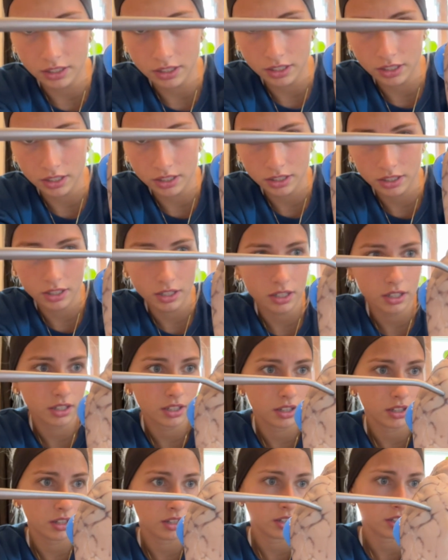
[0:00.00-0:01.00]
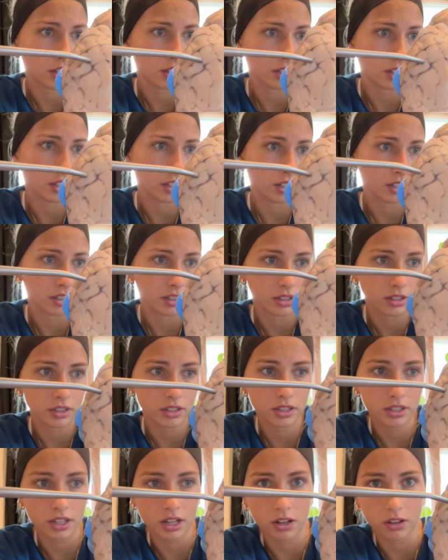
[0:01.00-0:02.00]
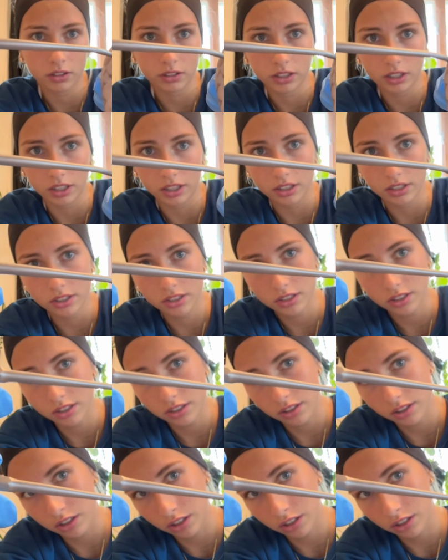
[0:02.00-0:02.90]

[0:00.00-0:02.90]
is the sulcus, the